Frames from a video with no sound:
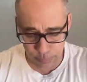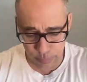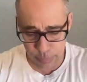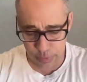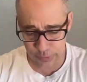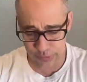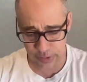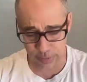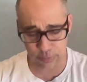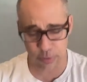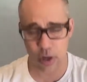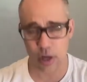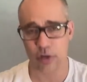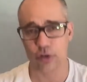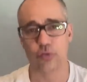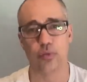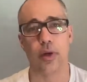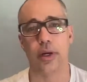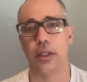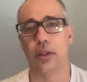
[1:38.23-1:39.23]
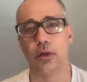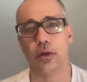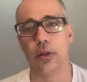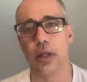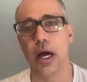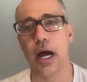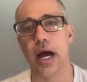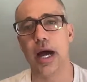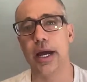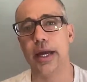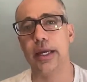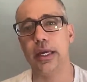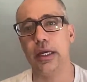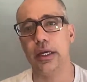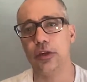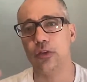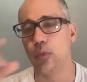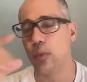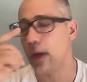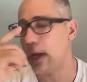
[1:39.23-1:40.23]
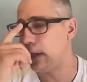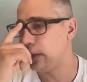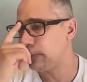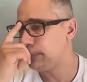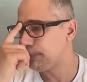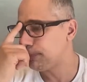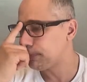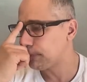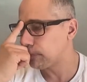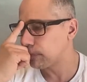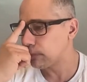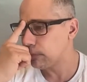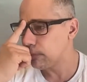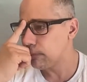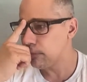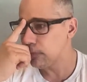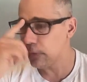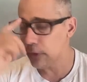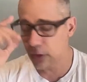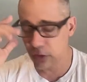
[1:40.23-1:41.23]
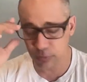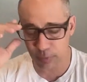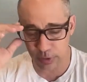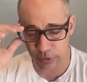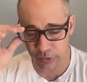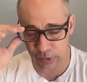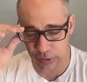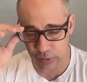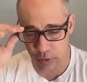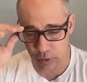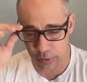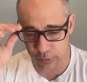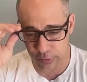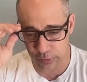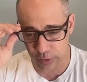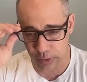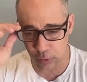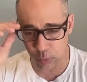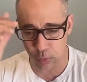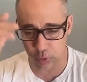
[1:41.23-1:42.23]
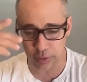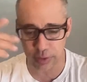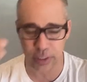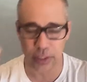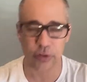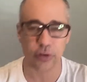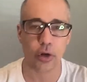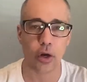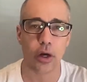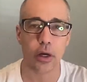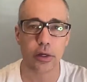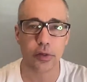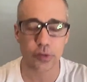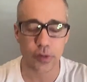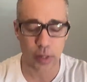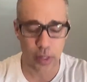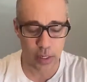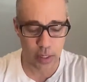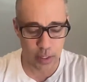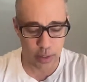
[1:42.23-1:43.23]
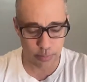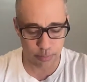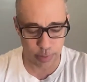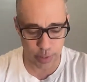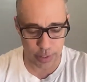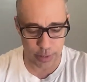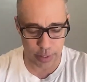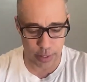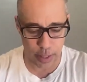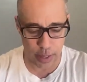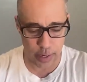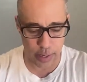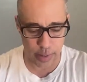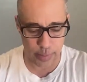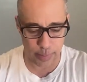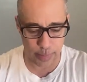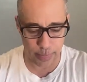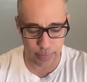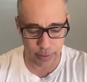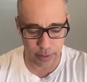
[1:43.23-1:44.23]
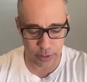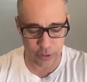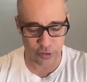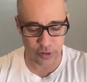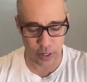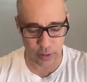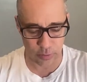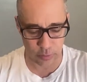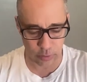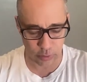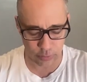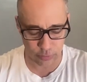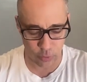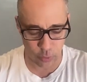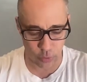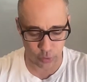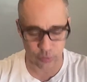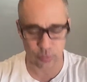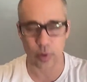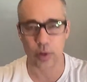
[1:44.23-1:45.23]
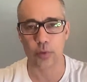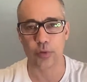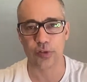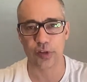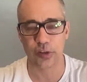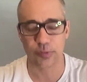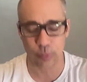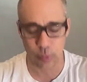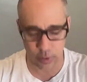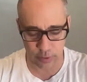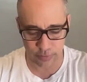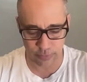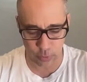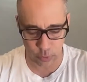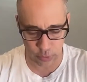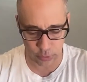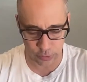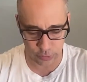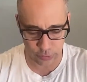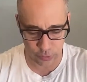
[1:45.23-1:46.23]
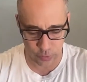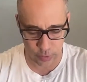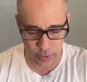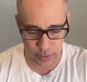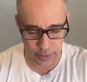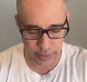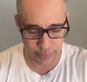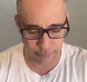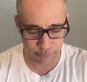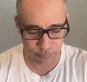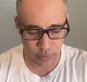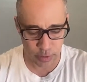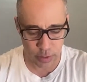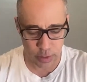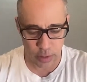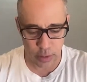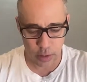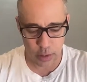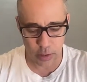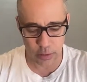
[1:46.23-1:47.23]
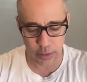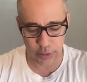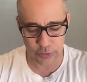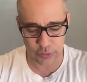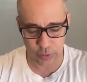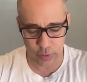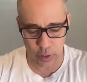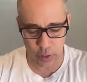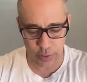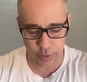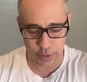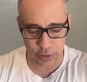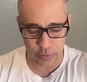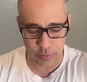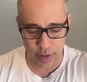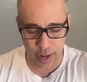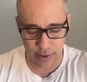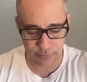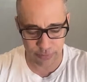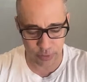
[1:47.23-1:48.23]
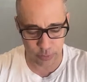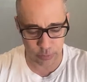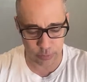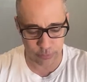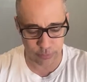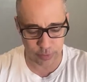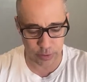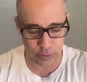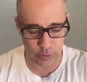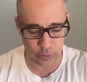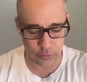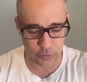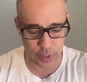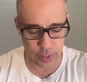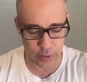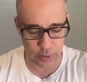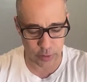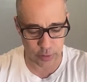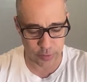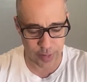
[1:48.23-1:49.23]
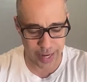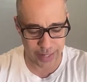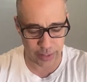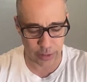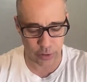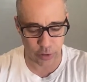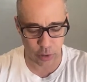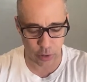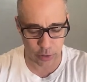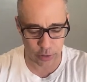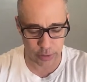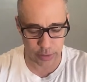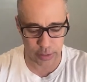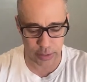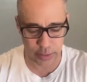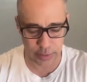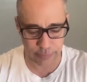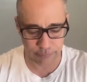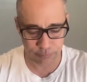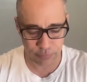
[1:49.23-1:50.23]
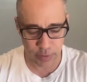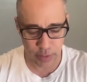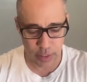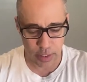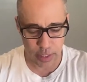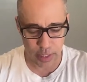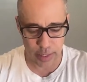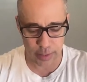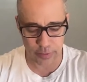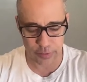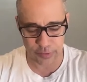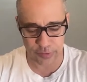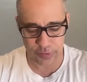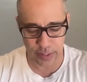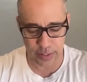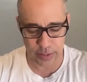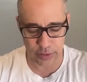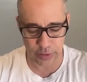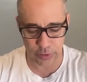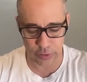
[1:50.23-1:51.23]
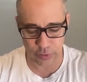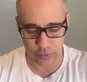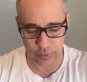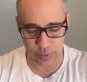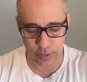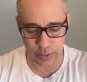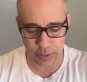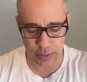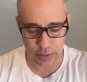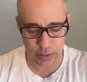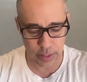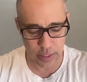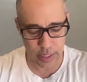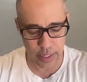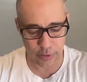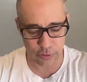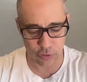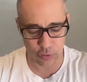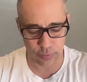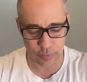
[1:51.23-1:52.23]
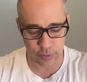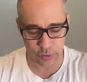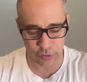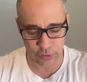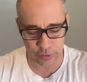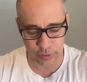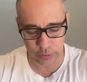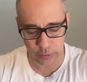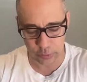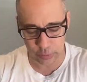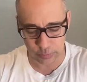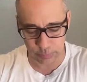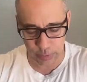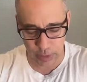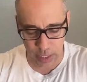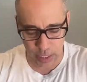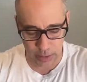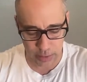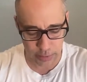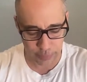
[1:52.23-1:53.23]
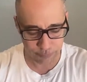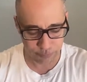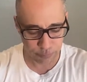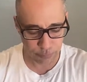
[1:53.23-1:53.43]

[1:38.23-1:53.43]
Some dogs run a little high as well, especially dogs that are like working dogs. But in general, of course, 106.4 is too high. Electrocardiography revealed tachycardia and second-degree atrioventricular block.